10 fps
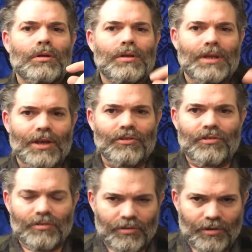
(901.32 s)

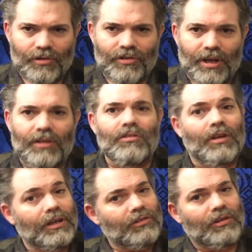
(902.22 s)
Yes, there's things
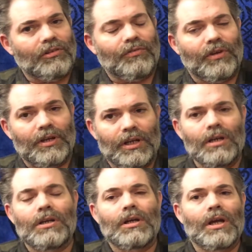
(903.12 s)
like
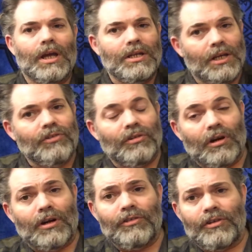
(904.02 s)
schizophrenia, and yes, there
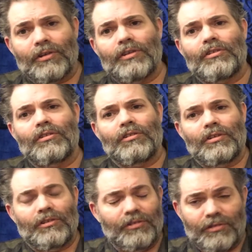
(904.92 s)
are serious
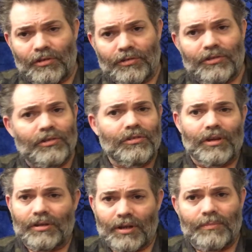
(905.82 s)
illnesses
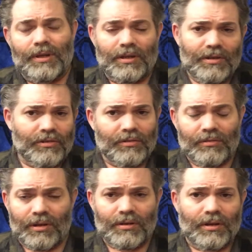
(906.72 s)
like diabetes
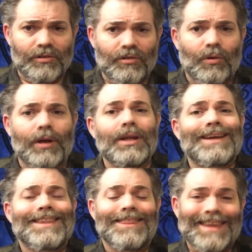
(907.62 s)
and so on
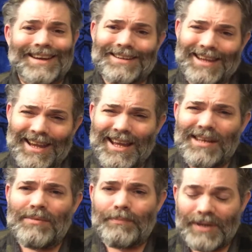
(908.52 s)
that
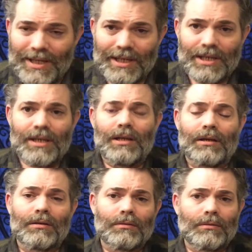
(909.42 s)
can be
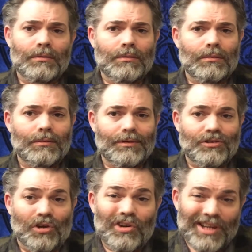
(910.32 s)

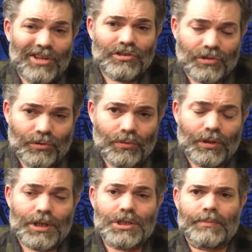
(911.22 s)
turned
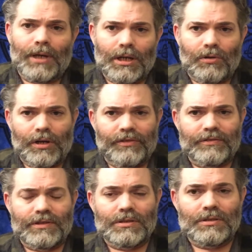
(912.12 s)
into a shamanic crisis.